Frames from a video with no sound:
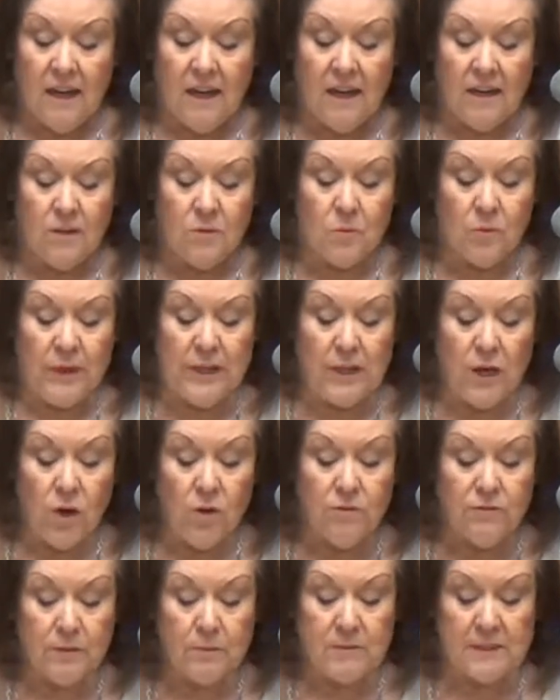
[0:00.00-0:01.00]
Uh, we
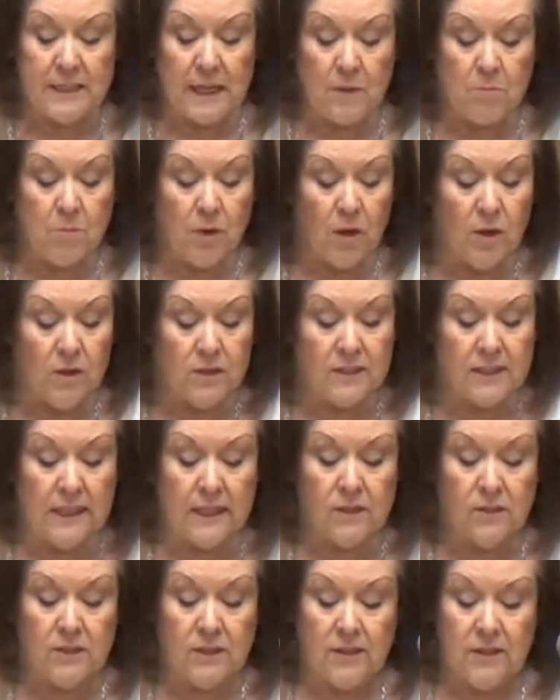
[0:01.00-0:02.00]
know from St. Paul's
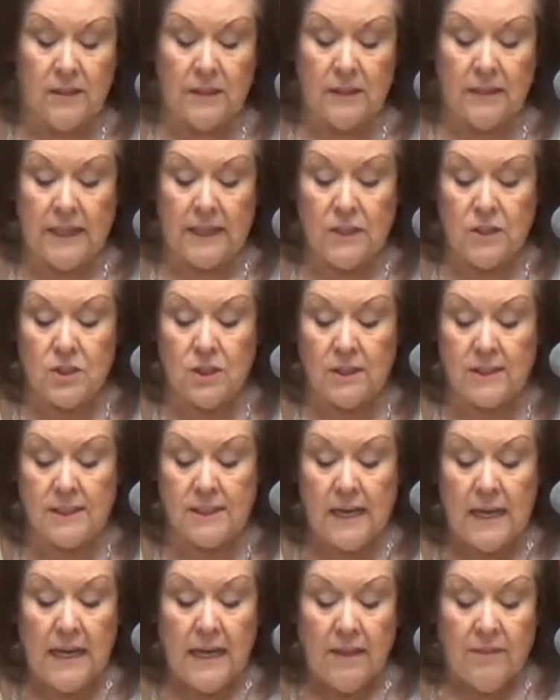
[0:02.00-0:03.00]
letter to the Galatians